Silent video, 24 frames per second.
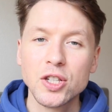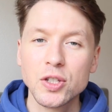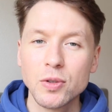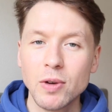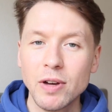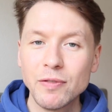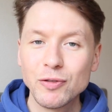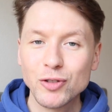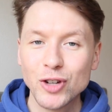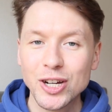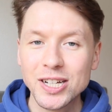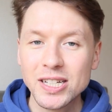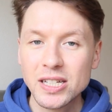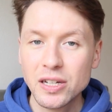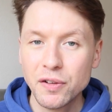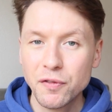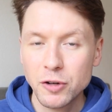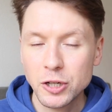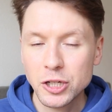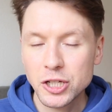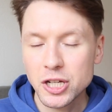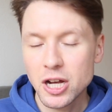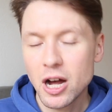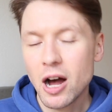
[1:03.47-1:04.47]
So I've tried
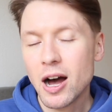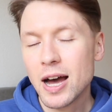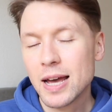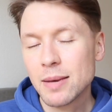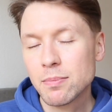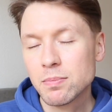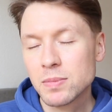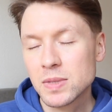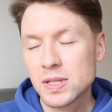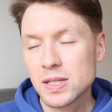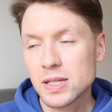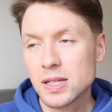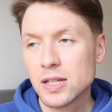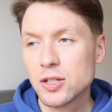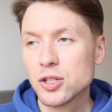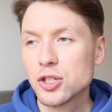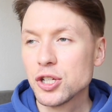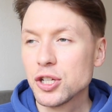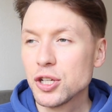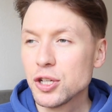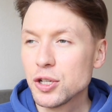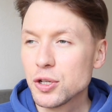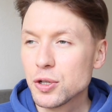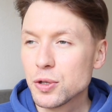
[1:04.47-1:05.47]
different times
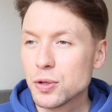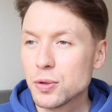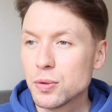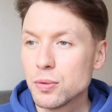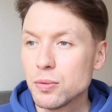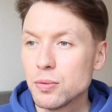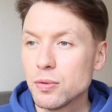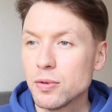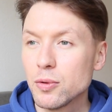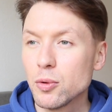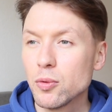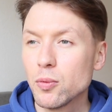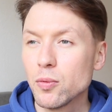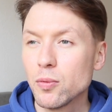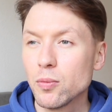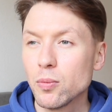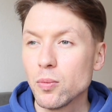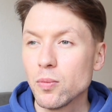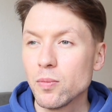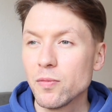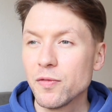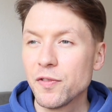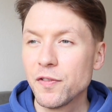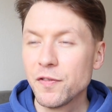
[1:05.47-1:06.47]
to
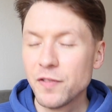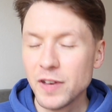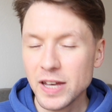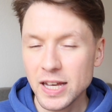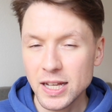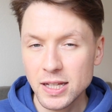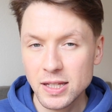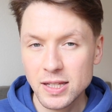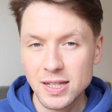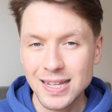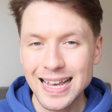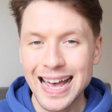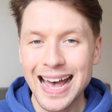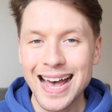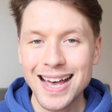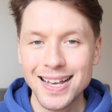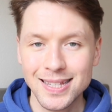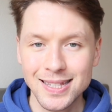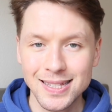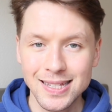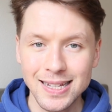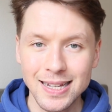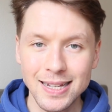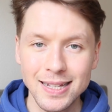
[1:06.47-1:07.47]
fit
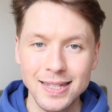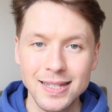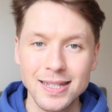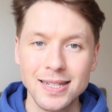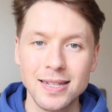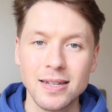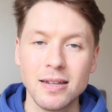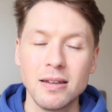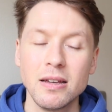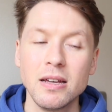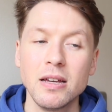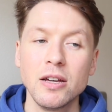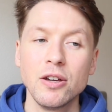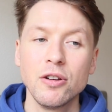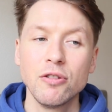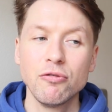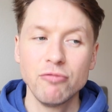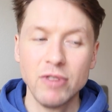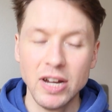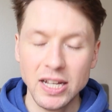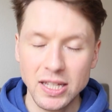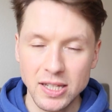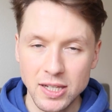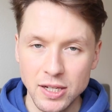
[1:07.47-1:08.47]
acid,
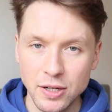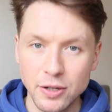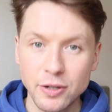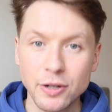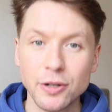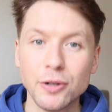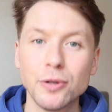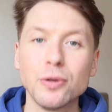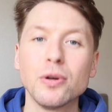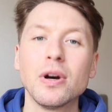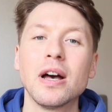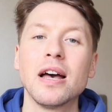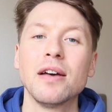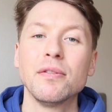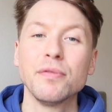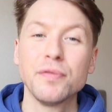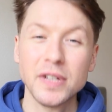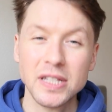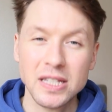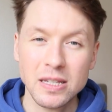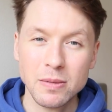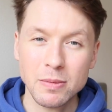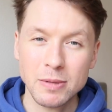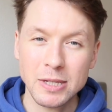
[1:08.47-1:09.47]
retinol and
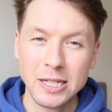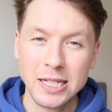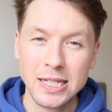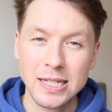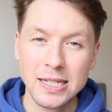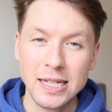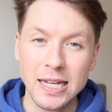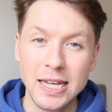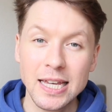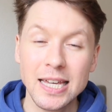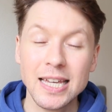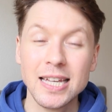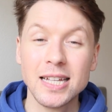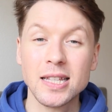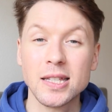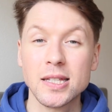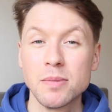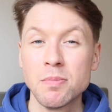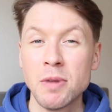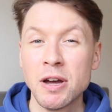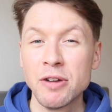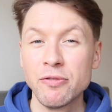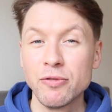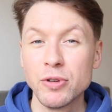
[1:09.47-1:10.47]
vitamin C
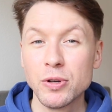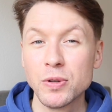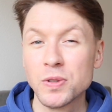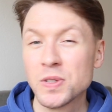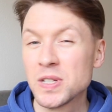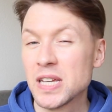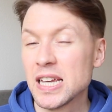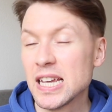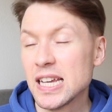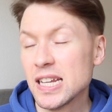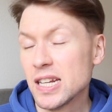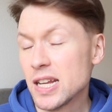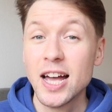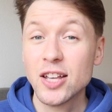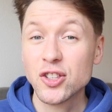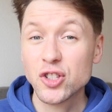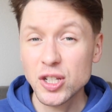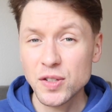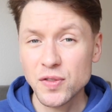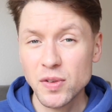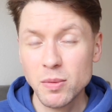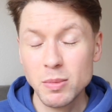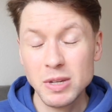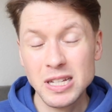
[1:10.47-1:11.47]
into my routine, and
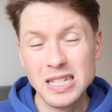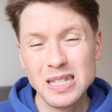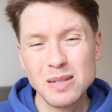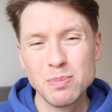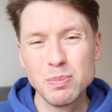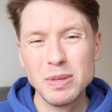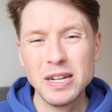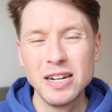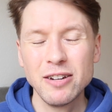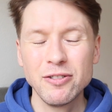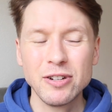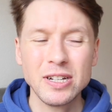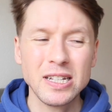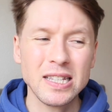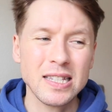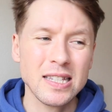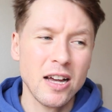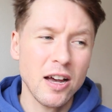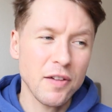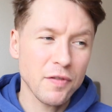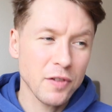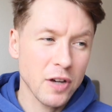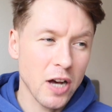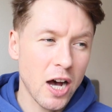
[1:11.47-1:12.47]
just from experience
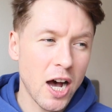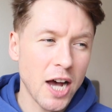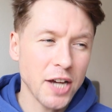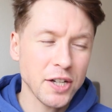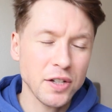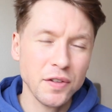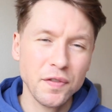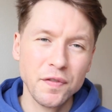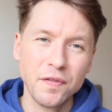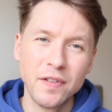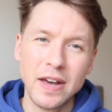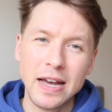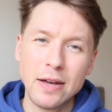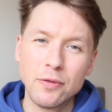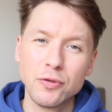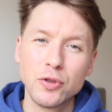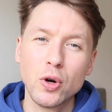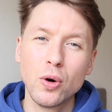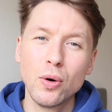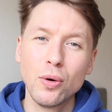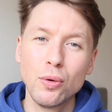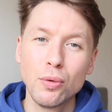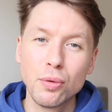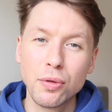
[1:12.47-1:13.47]
I've kind of found
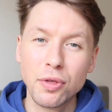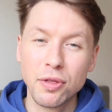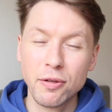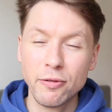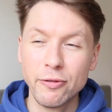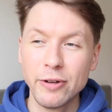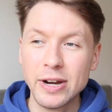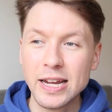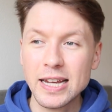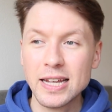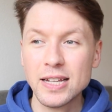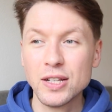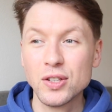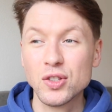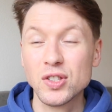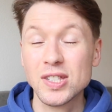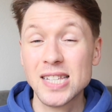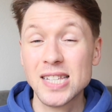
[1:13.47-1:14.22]
that all three